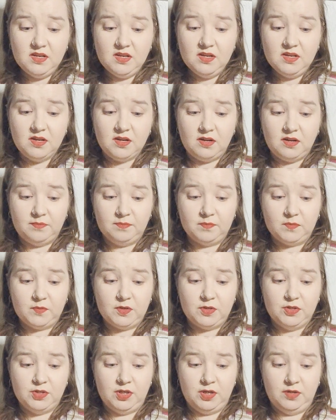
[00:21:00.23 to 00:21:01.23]

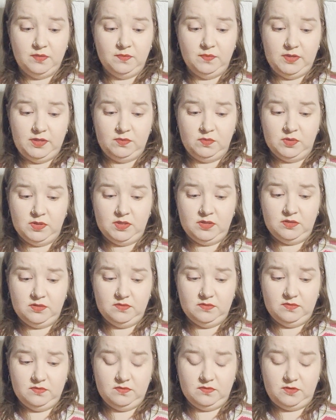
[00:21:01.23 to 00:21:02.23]
because there was,
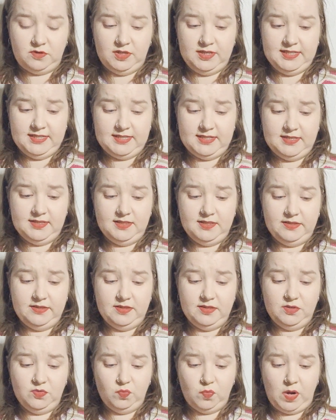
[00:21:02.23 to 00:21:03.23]
for instance,
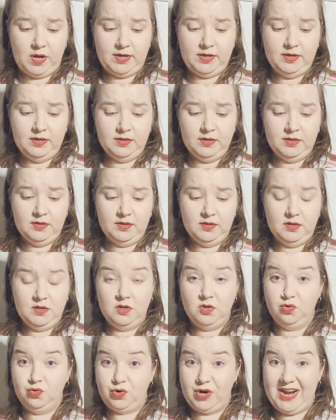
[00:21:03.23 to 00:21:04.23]
this one
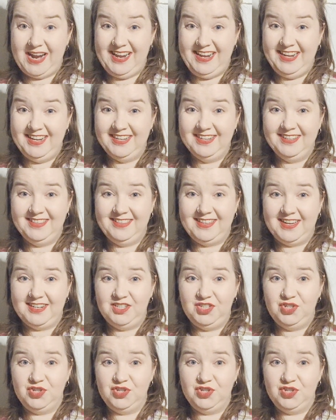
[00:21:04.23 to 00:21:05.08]
gray that